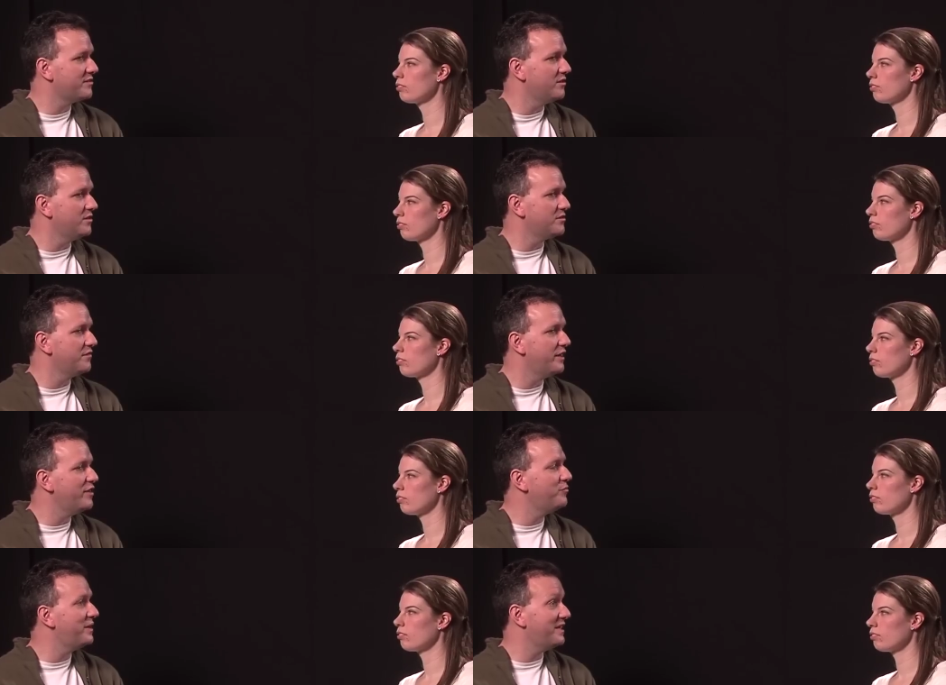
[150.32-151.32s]
Speaker 1: stores, and
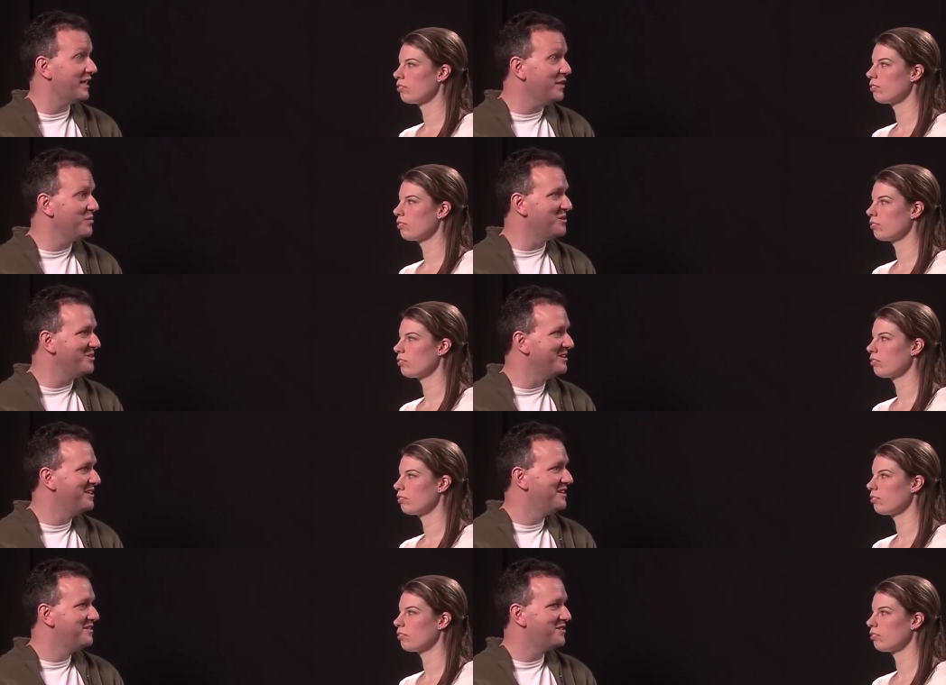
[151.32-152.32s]
they've been able
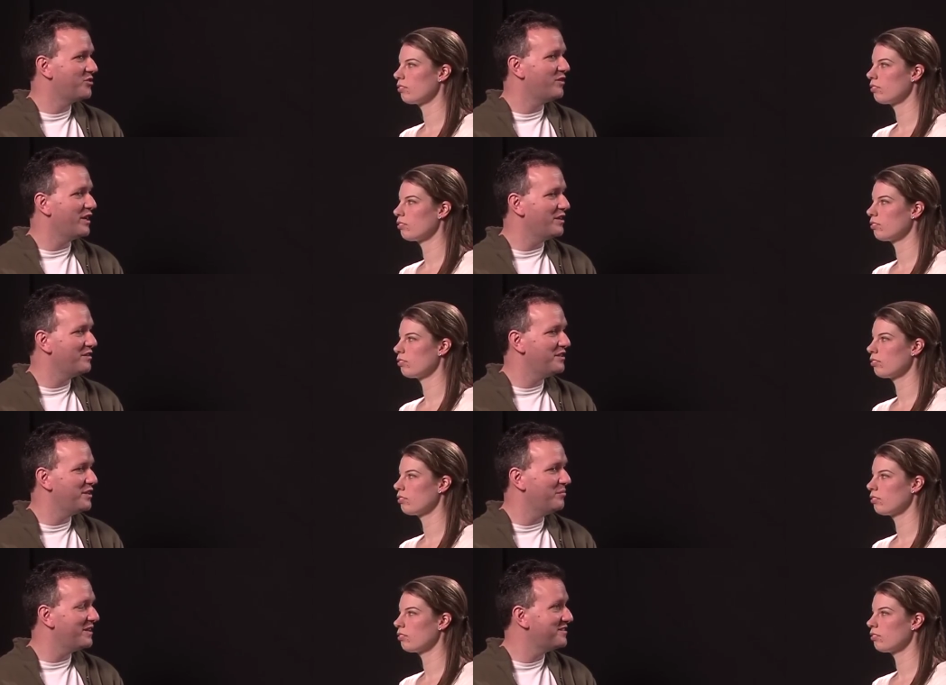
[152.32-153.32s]
to create you
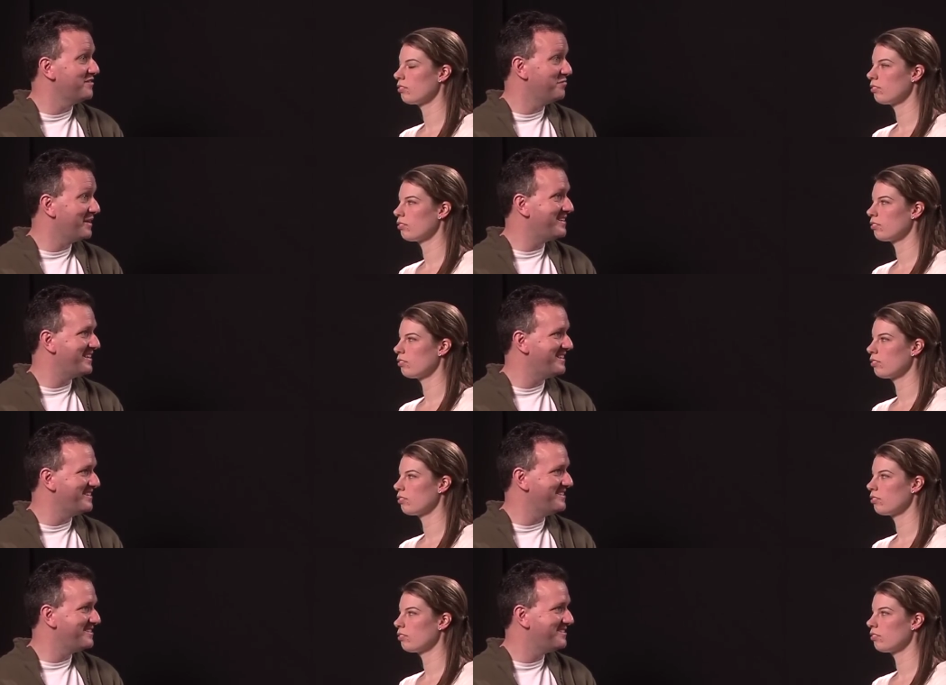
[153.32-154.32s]
know massive big
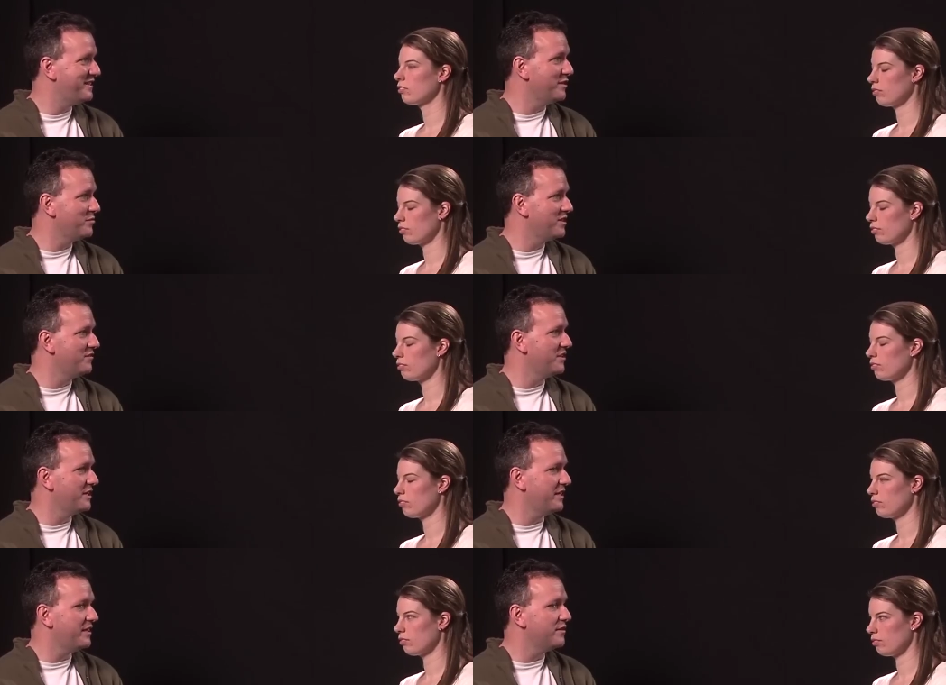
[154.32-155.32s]
data setups over
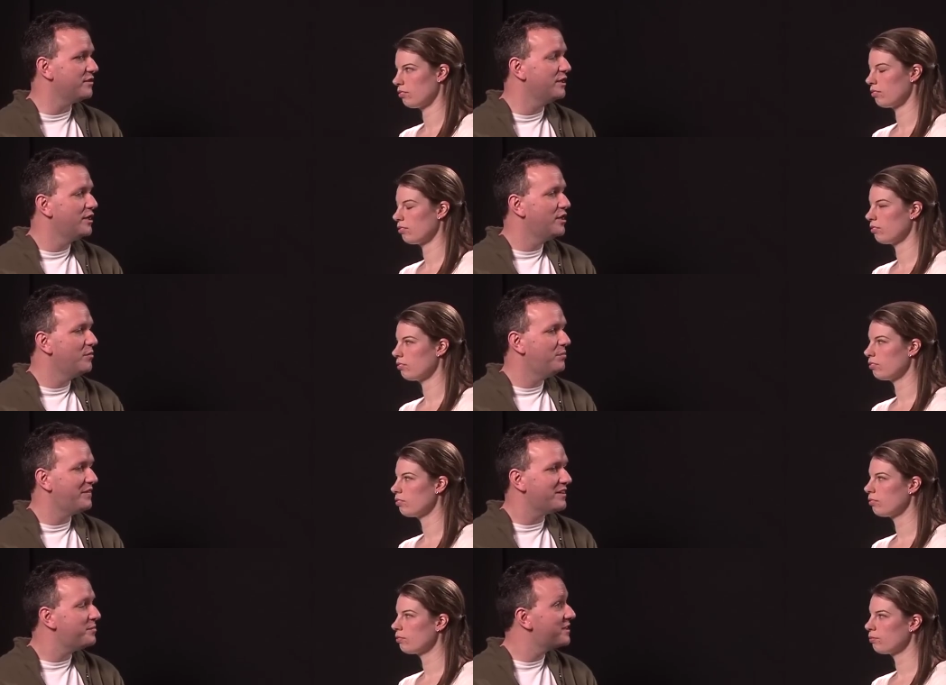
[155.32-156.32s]
the years.
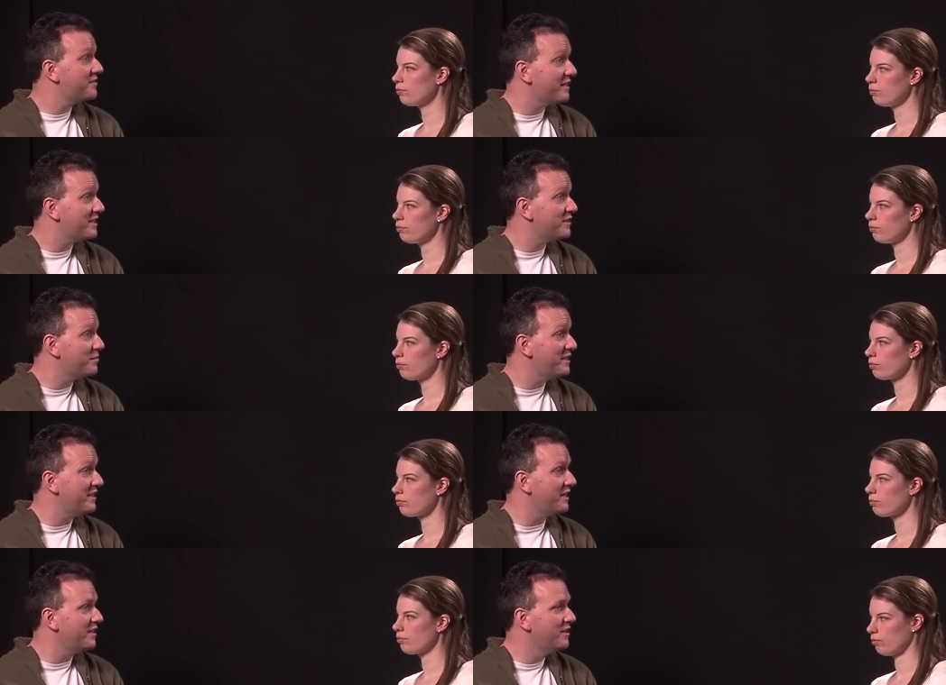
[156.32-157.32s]
But that's because they had the
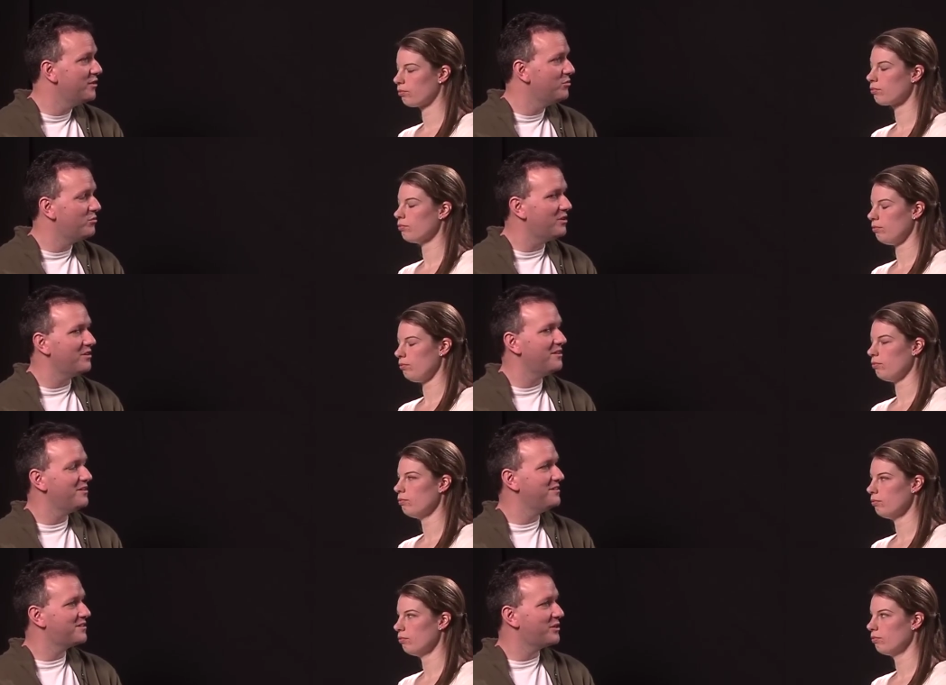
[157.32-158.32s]
money.
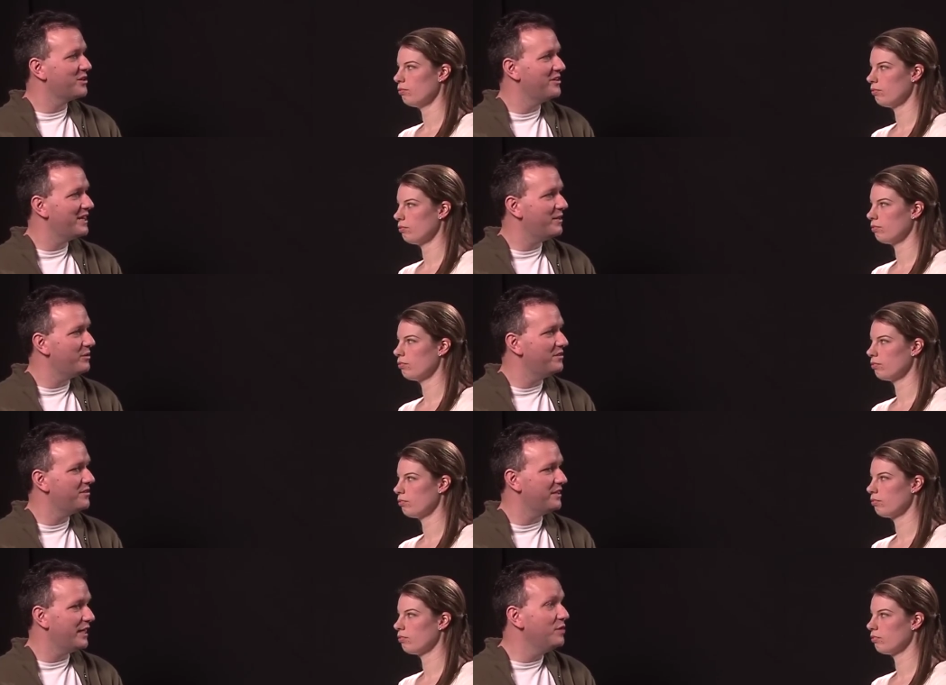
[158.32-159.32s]
What's going on now
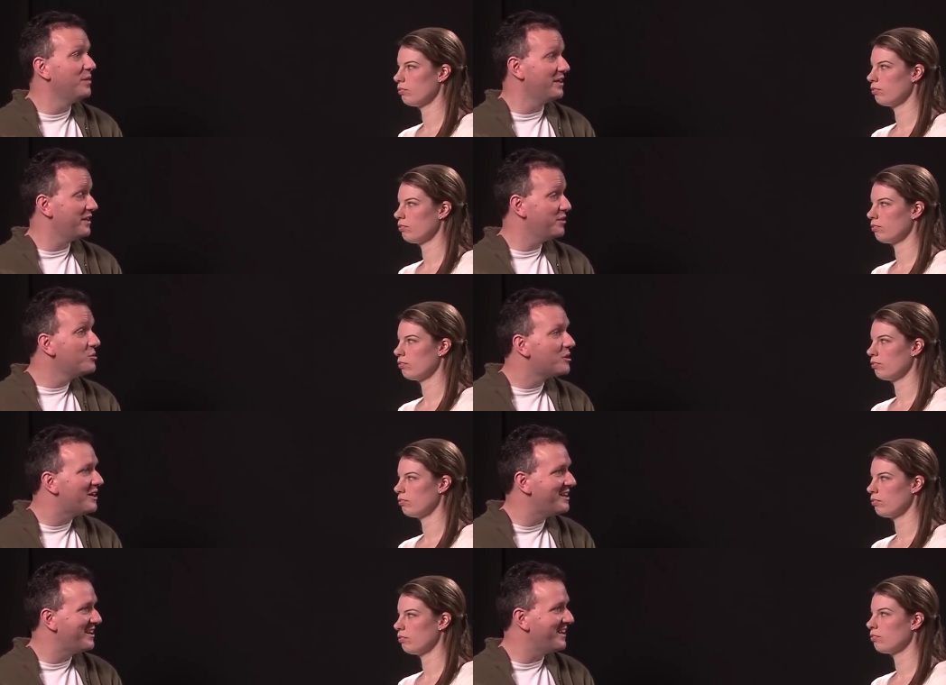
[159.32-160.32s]
is that anybody, you
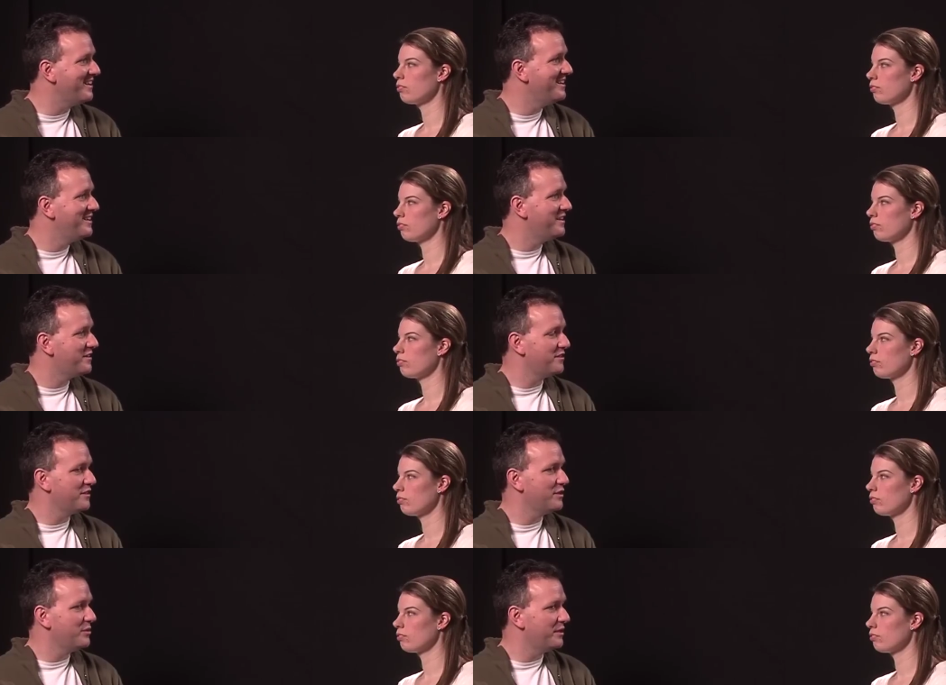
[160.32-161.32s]
or I,
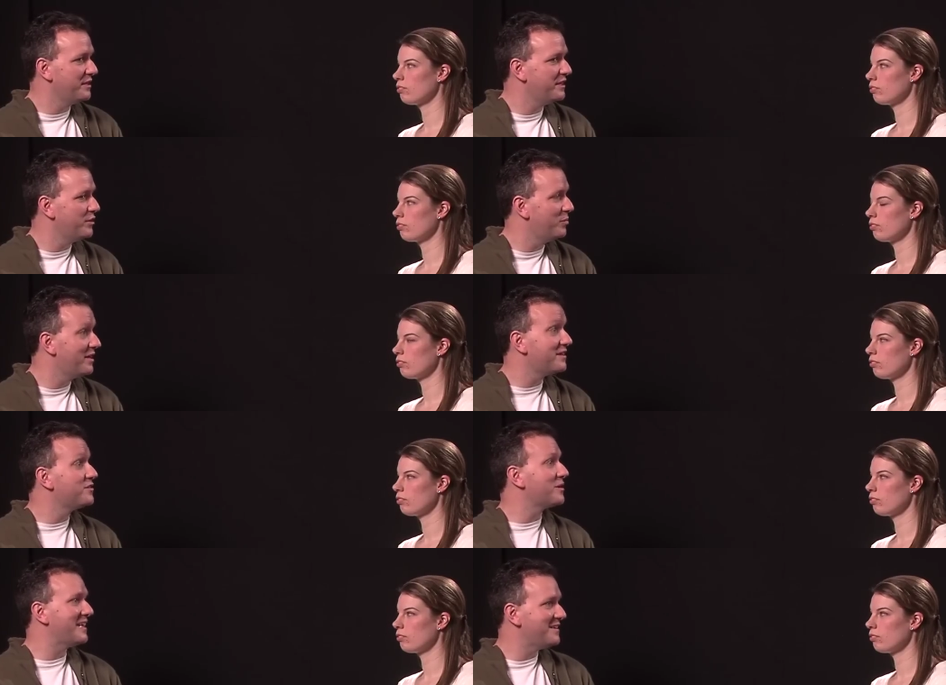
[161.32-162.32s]
can go and you know plug
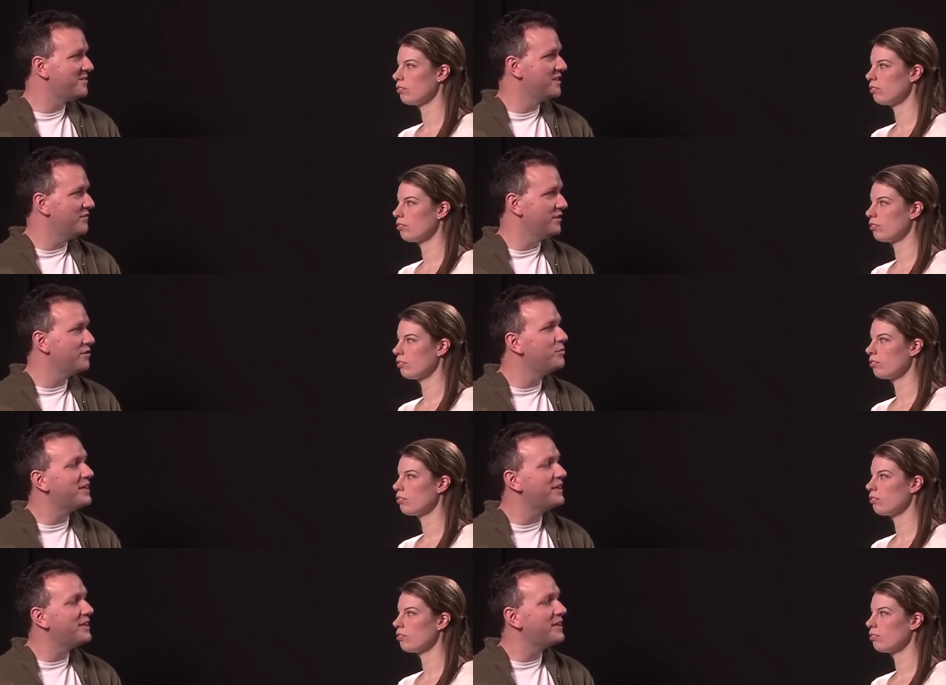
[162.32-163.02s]
into a cloud service, and